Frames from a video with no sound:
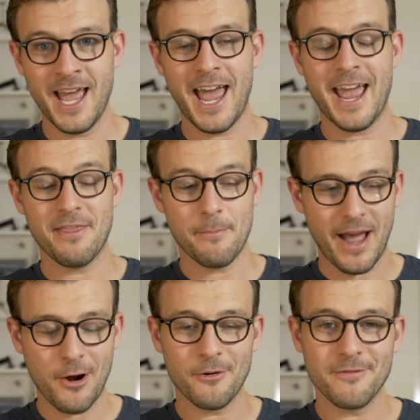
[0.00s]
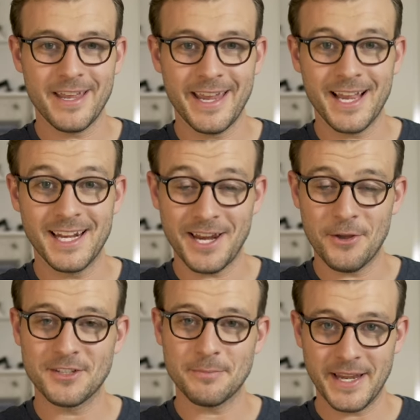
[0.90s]
and the power of the Let
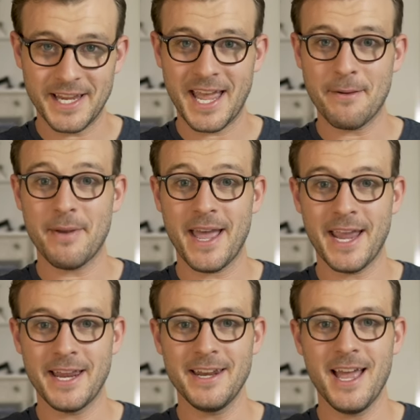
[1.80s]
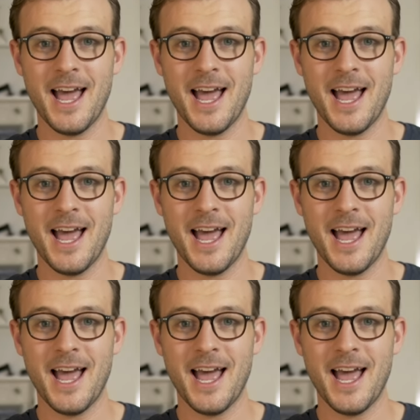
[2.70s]
Her Speak campaign